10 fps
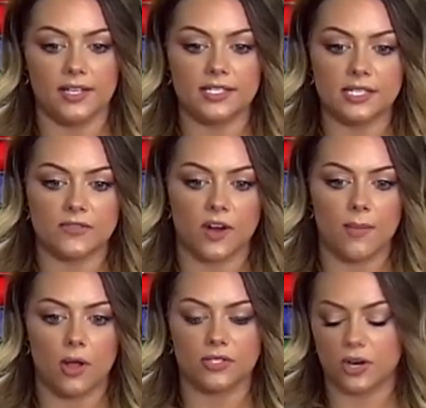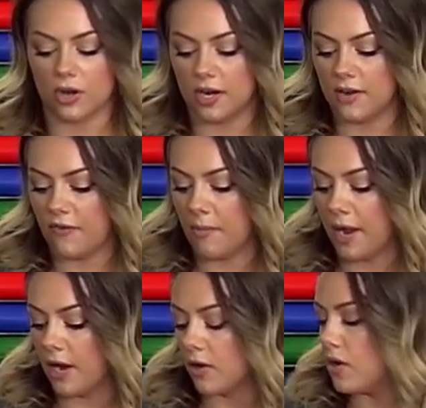and this is from Alternative
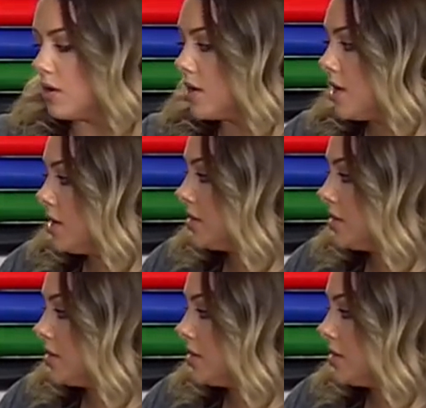Apparel.